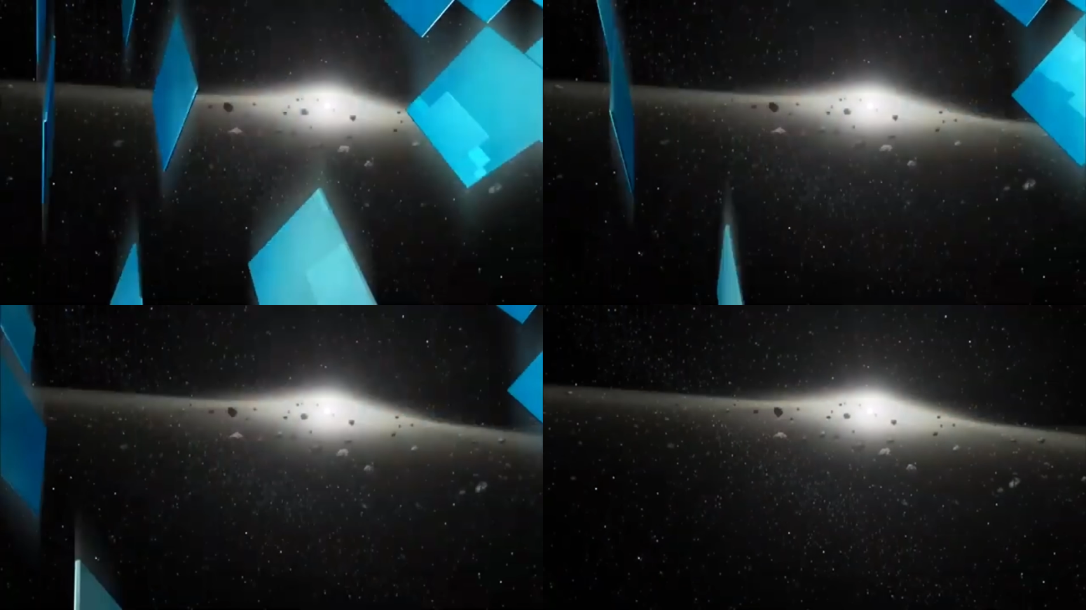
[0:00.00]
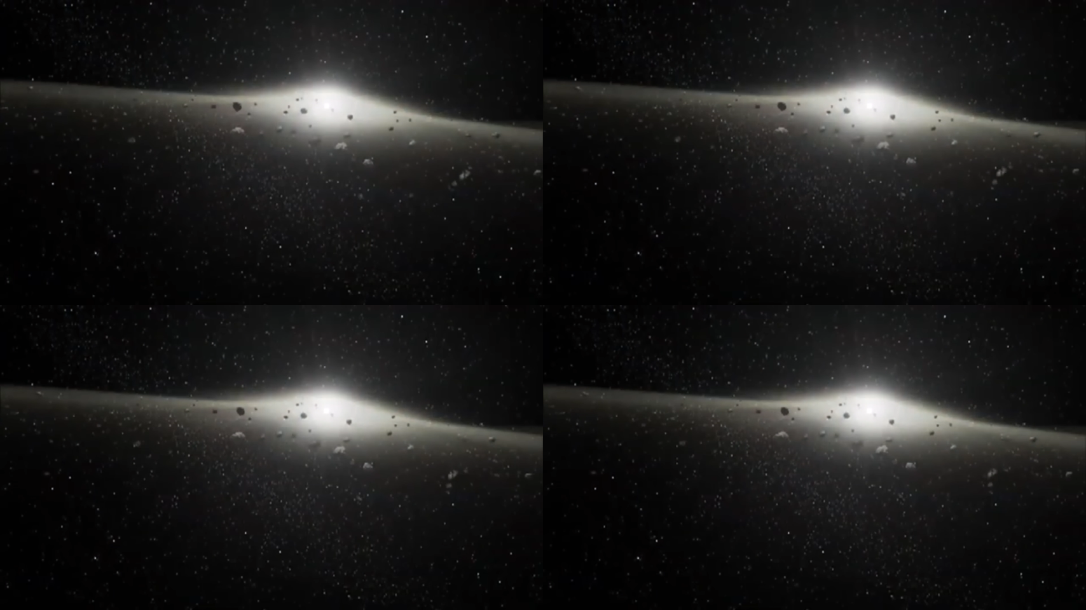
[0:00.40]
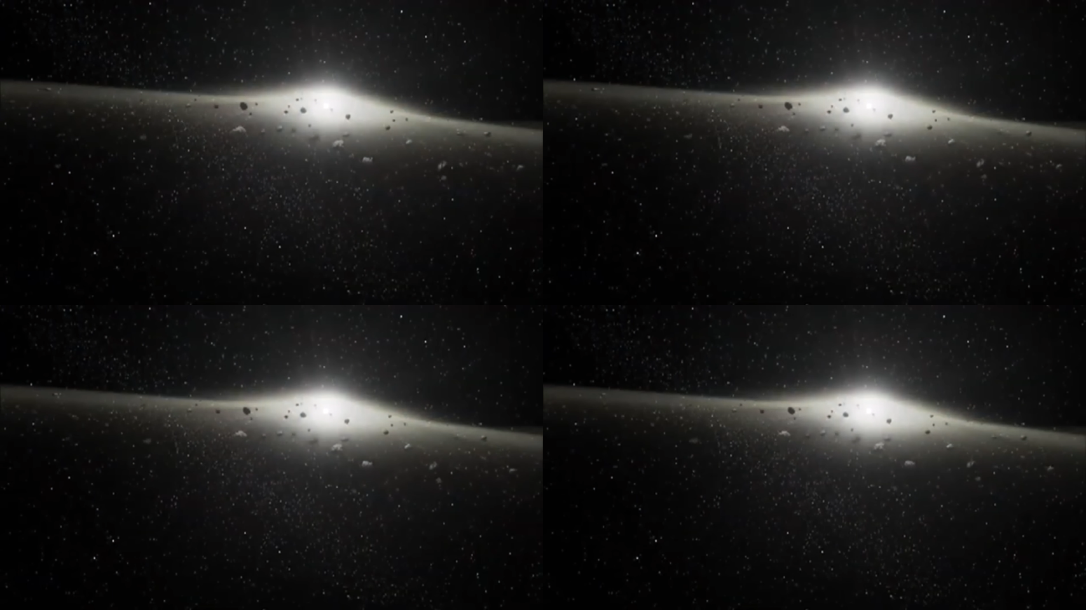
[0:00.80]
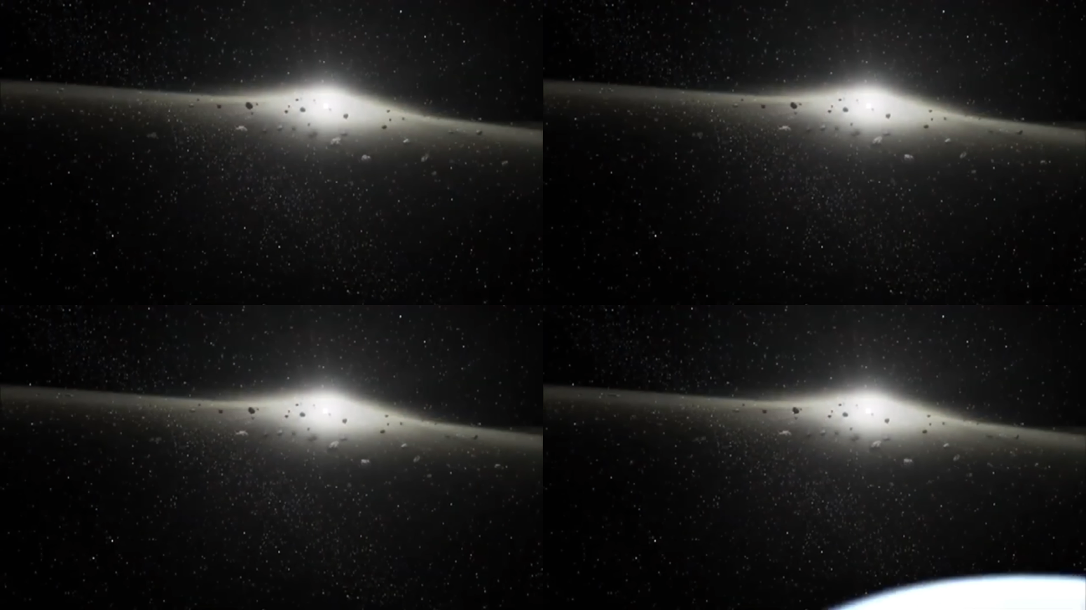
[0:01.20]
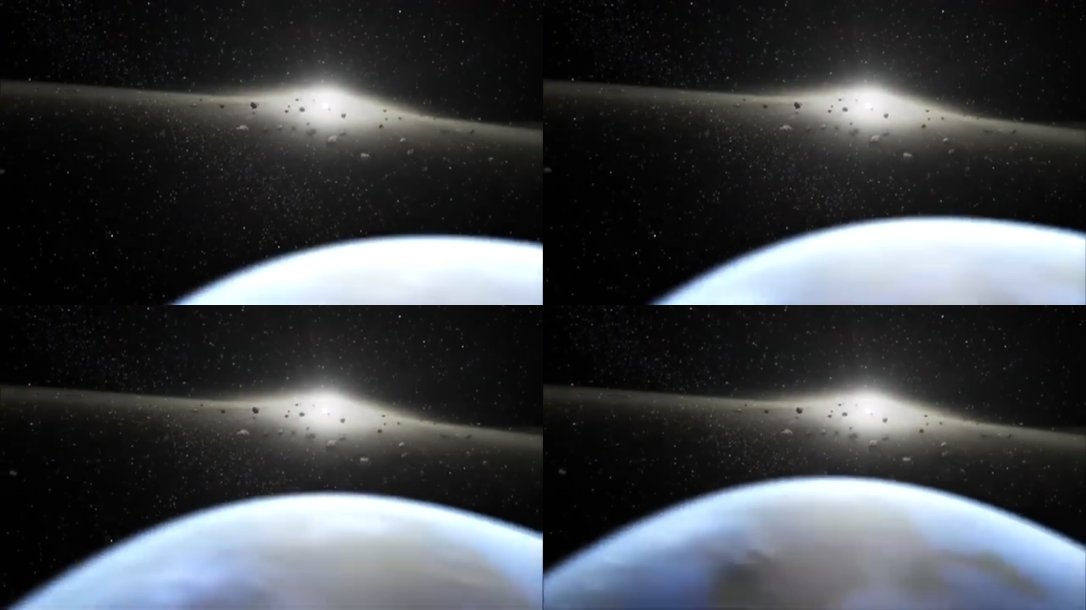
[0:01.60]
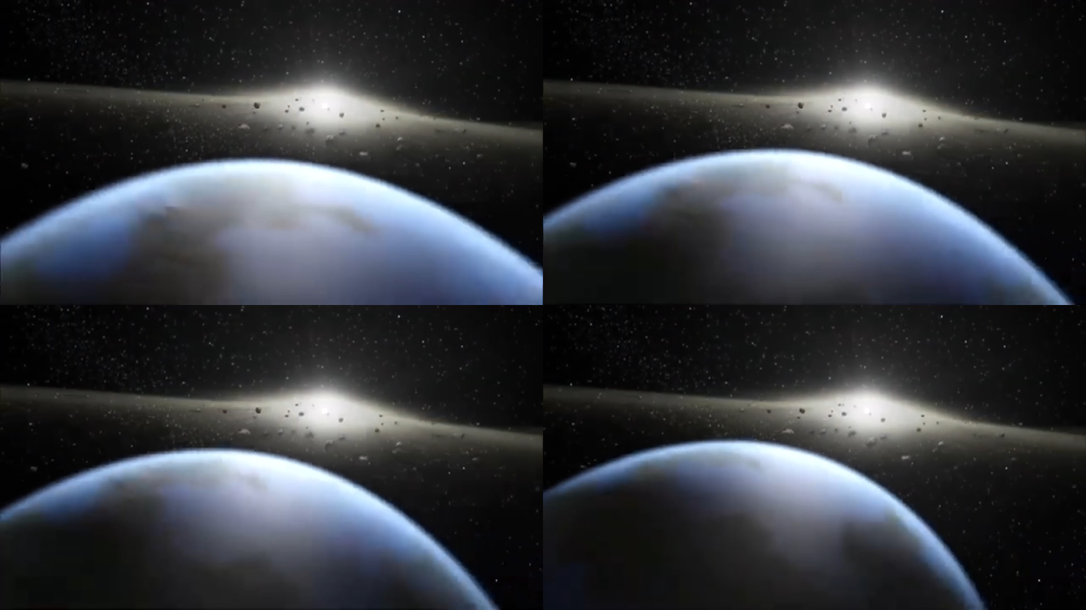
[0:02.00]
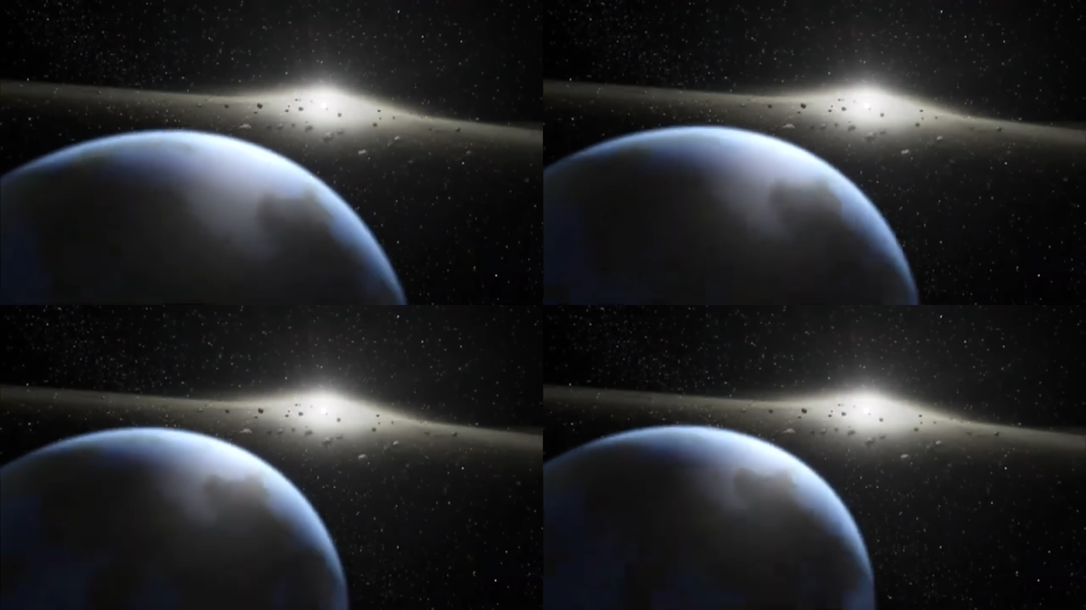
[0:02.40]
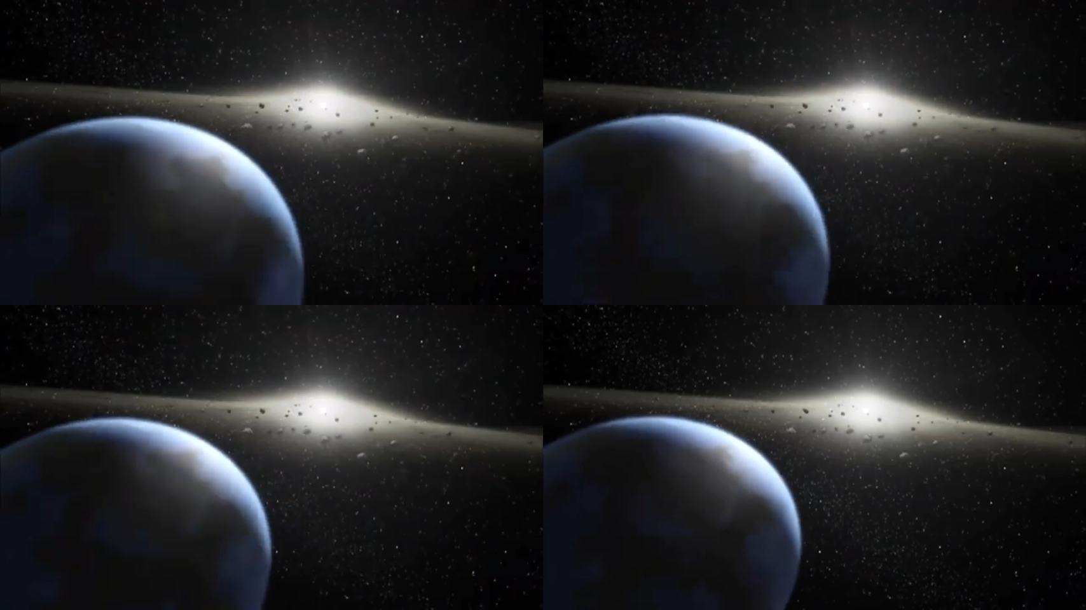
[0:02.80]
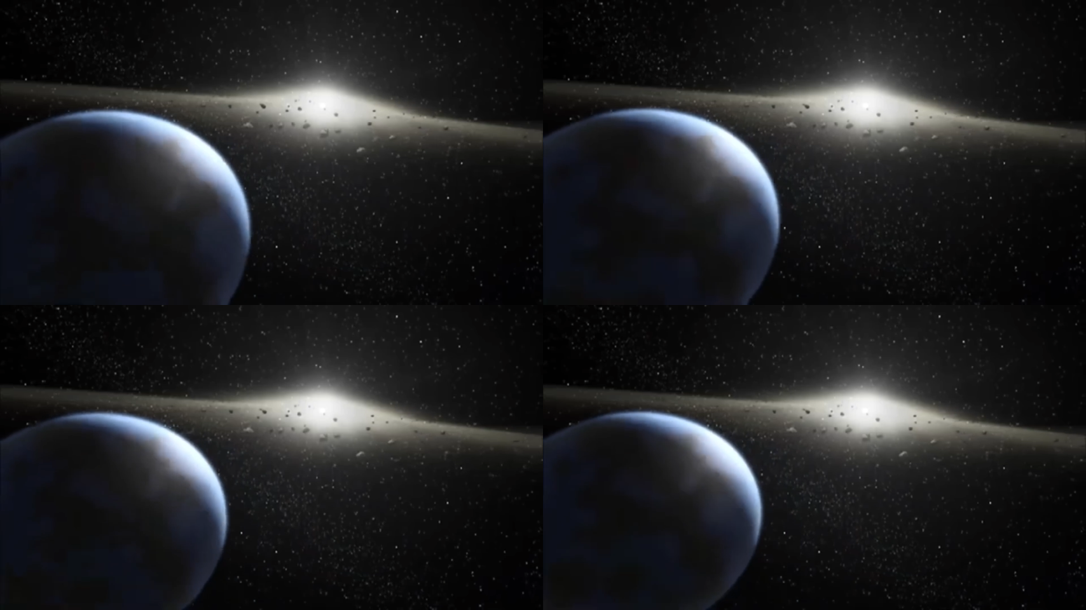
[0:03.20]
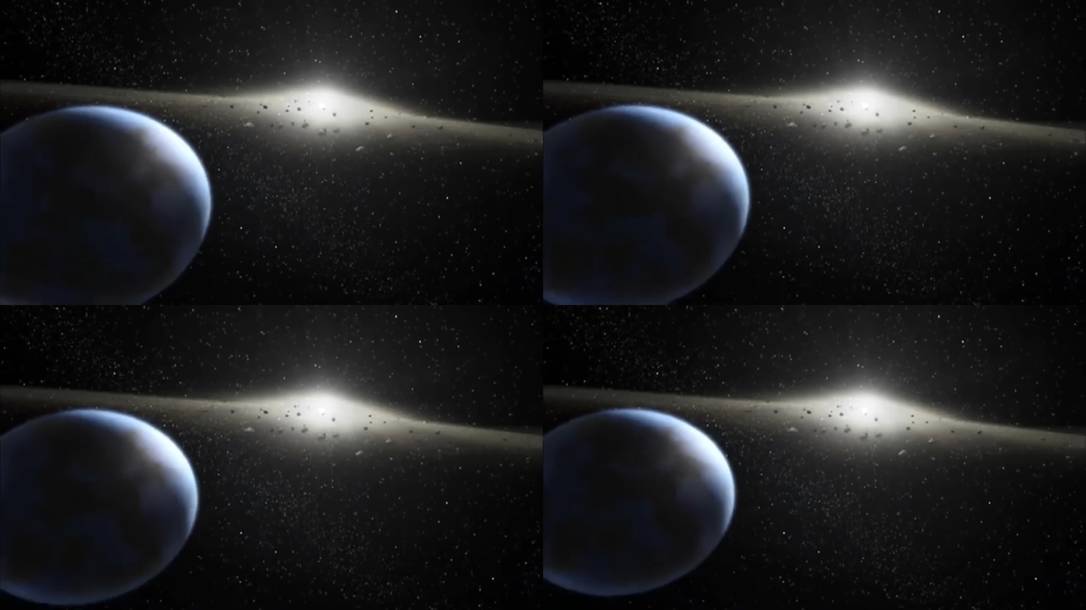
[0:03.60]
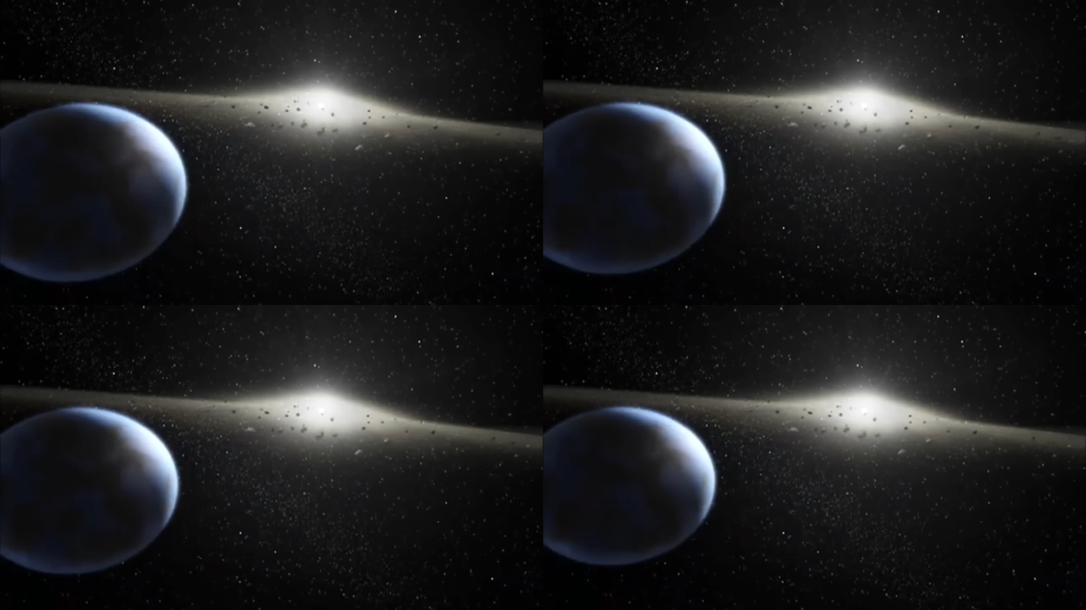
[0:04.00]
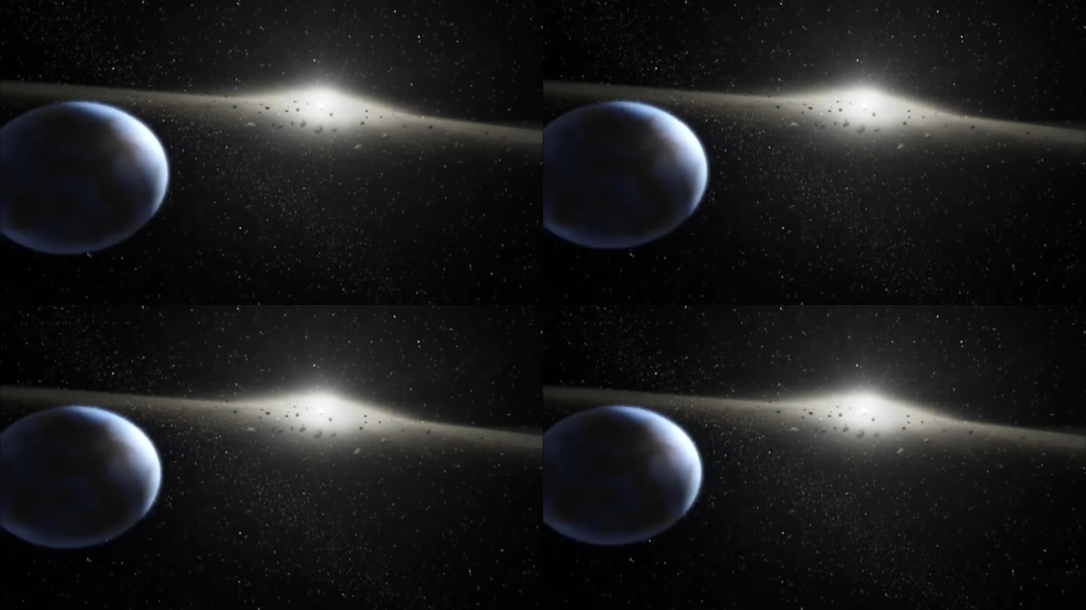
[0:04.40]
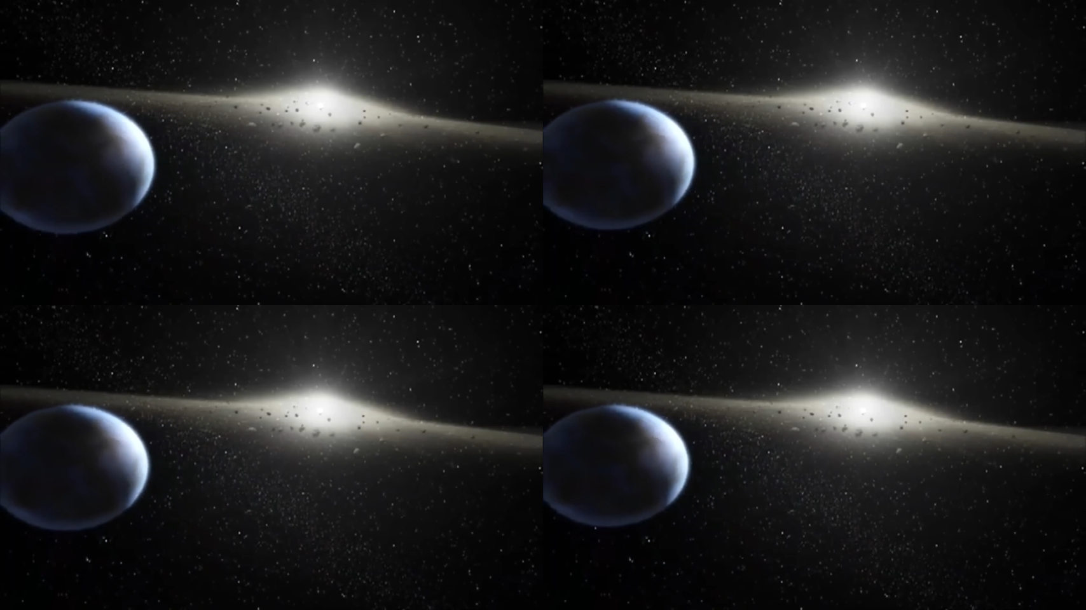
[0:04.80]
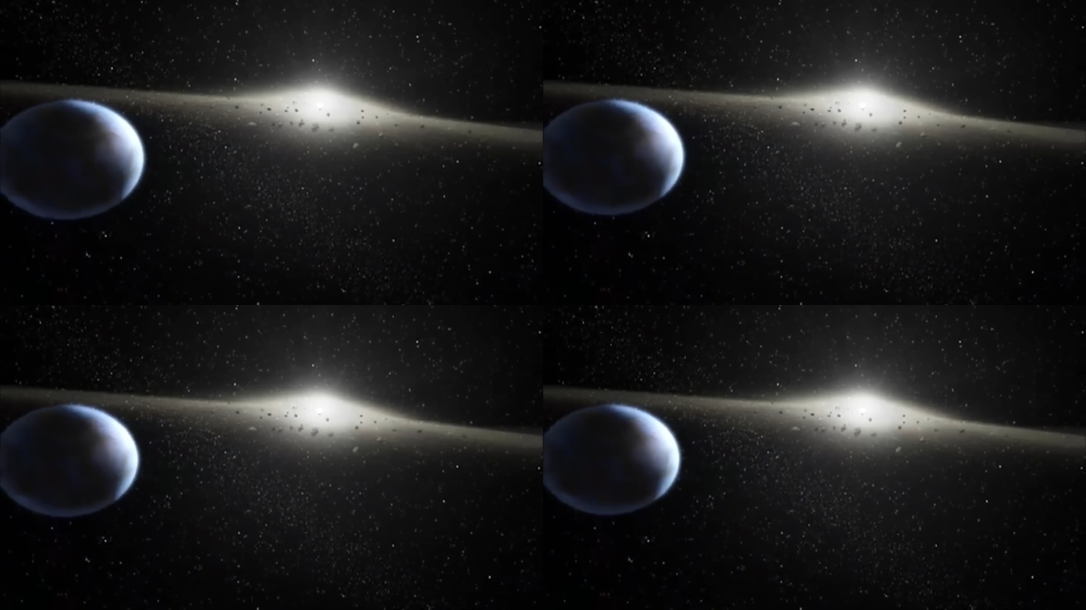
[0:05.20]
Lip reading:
Nobody's mouth can be seen.